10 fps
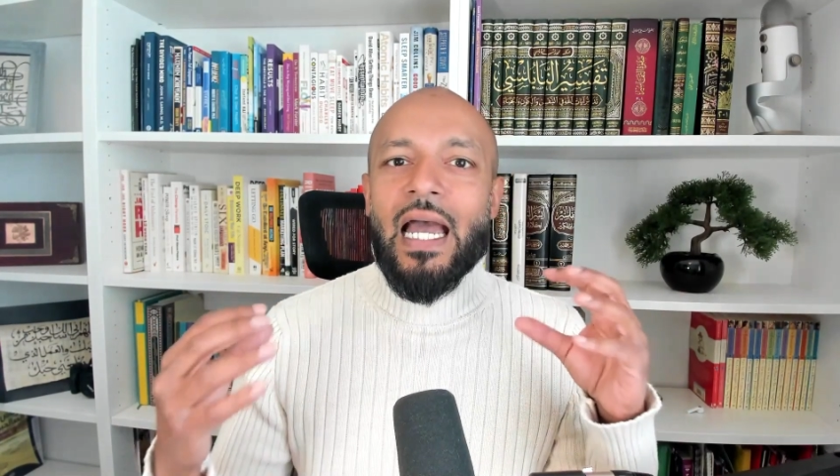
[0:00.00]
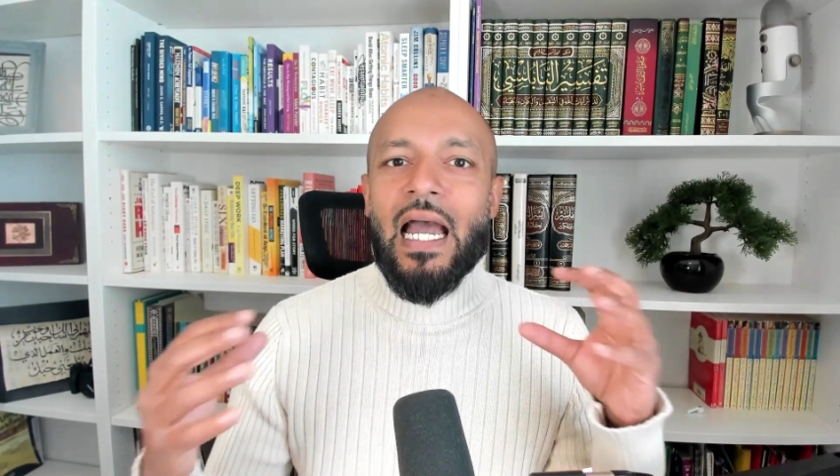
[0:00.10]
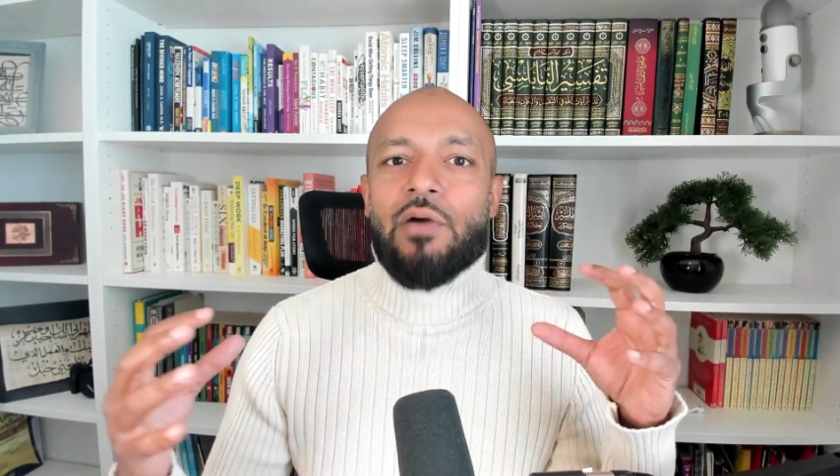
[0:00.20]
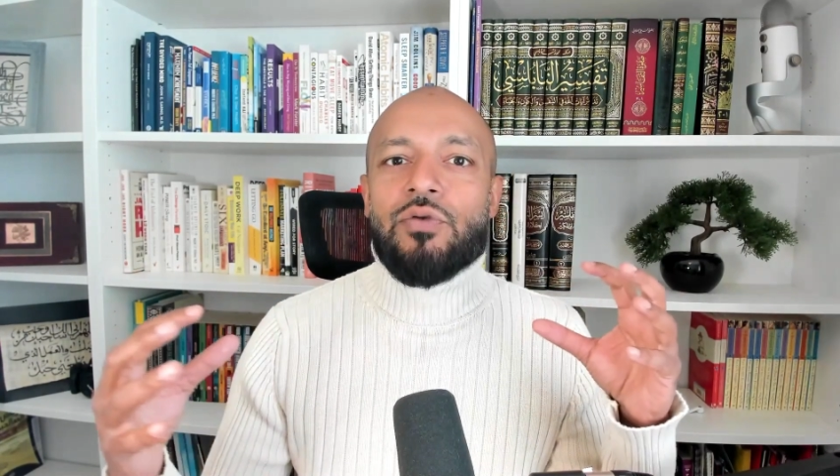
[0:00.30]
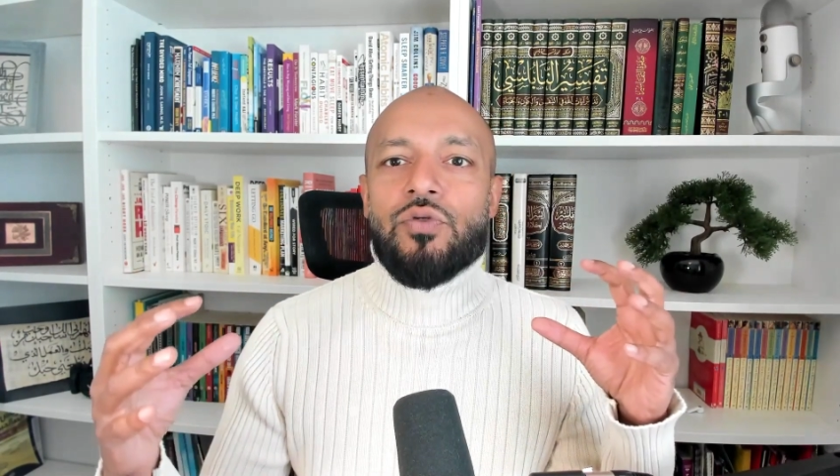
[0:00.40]

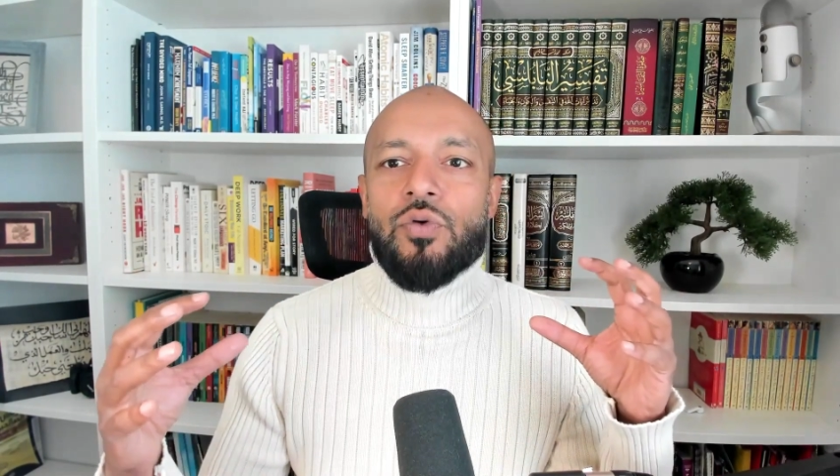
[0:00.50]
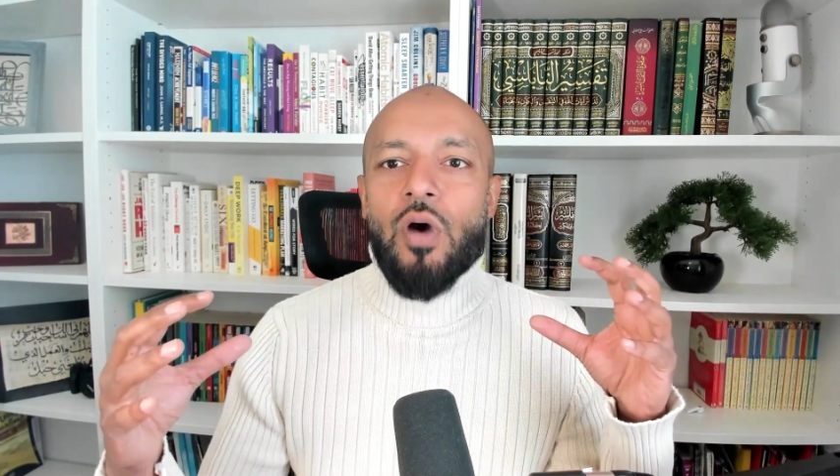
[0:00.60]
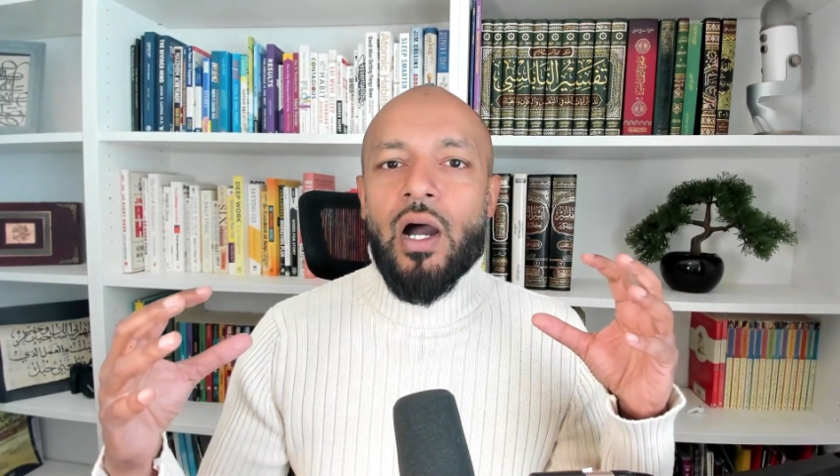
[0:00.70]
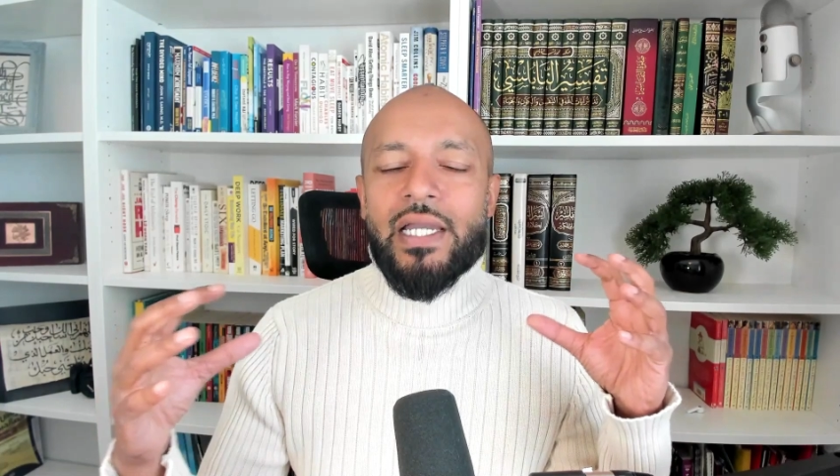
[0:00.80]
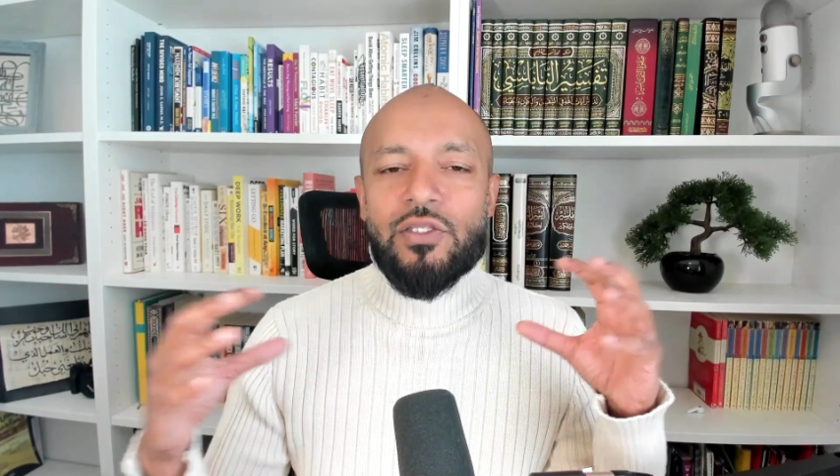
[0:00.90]
how
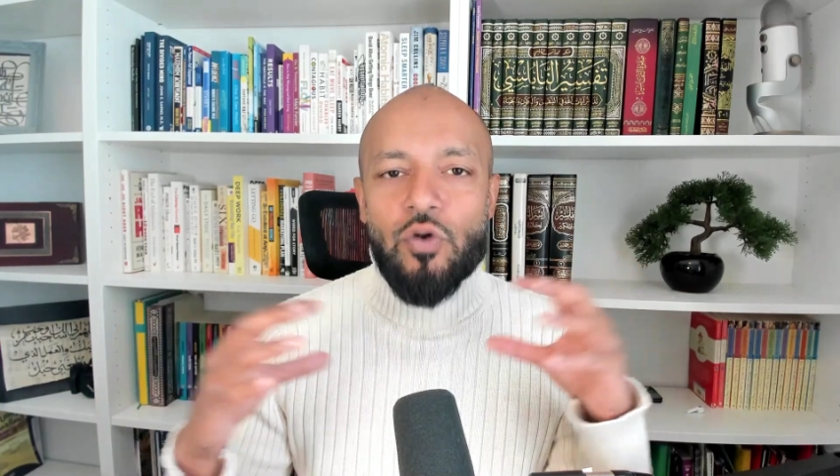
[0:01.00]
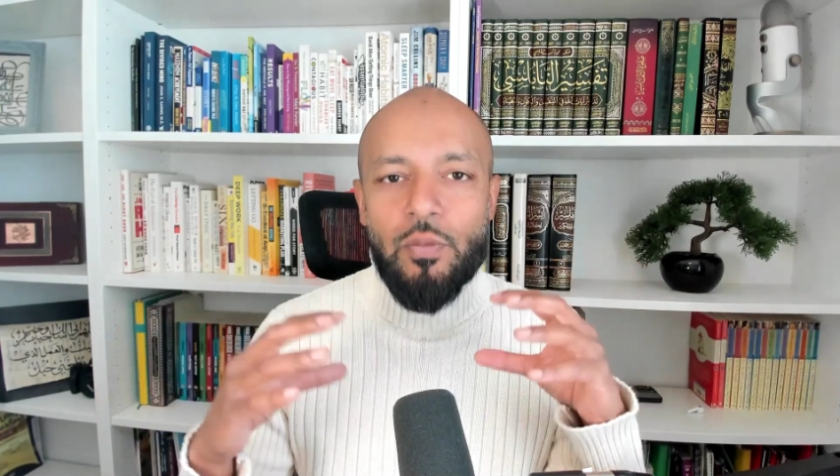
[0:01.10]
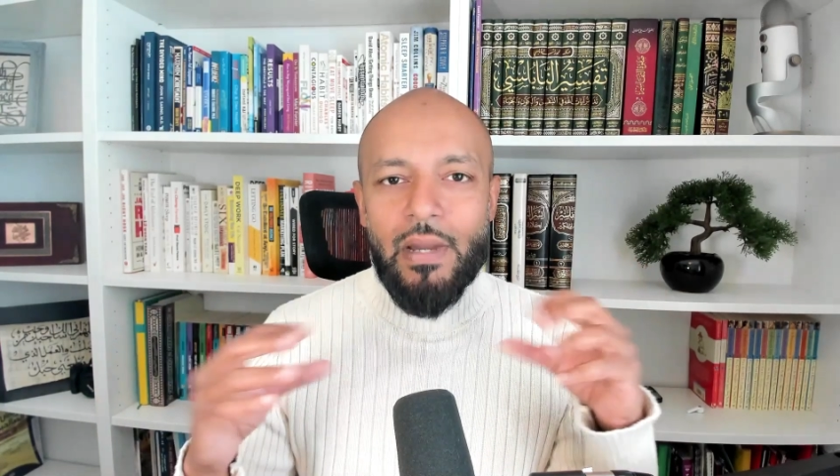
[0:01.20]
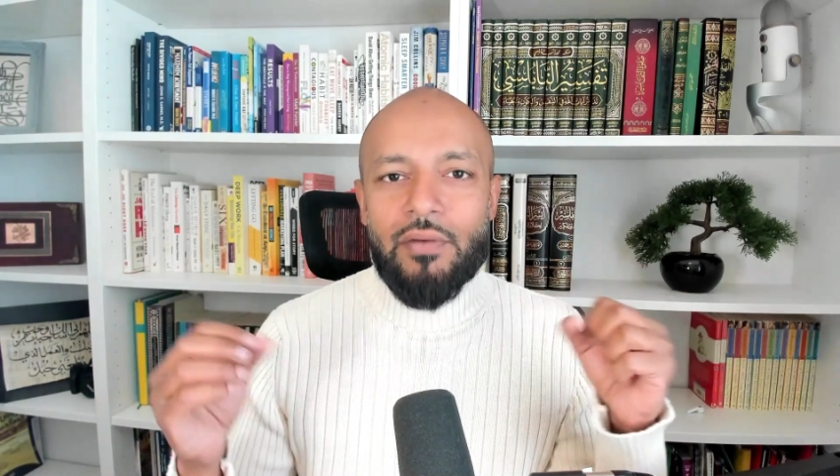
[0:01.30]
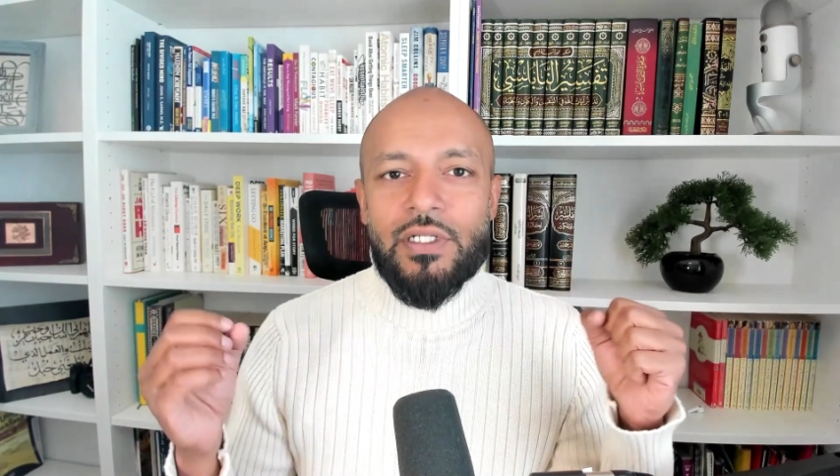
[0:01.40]
you are in
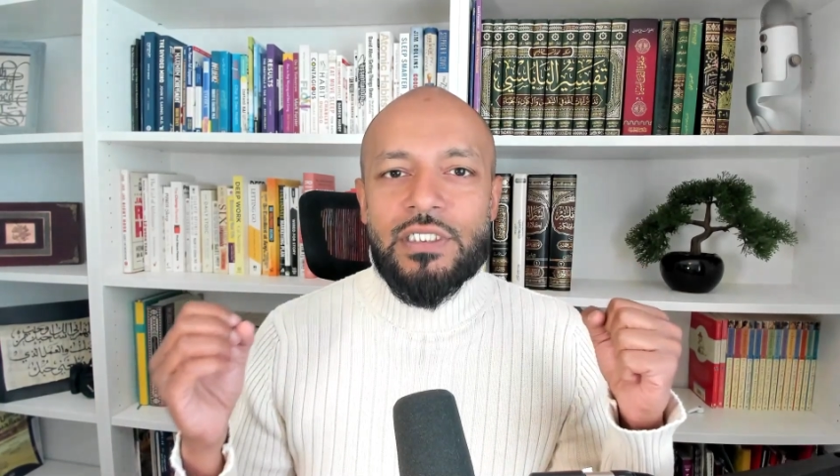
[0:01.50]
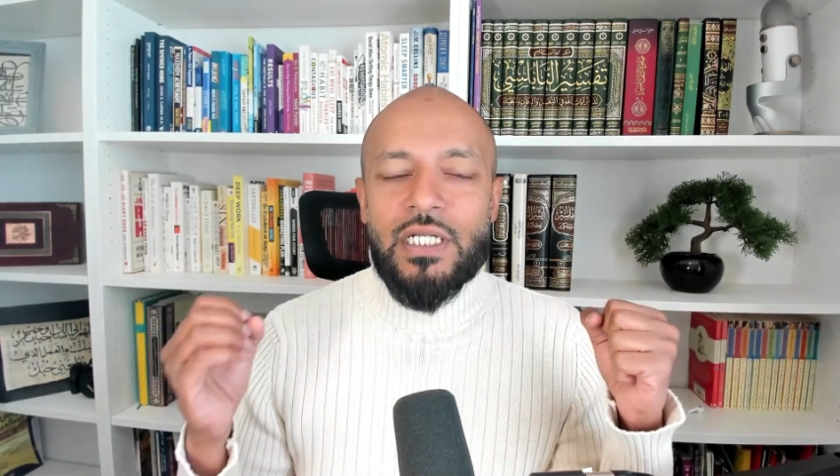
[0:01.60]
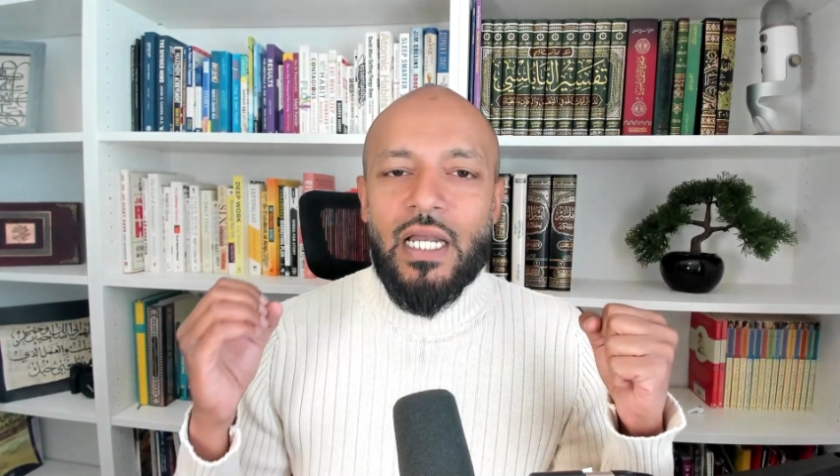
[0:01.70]
your marriage,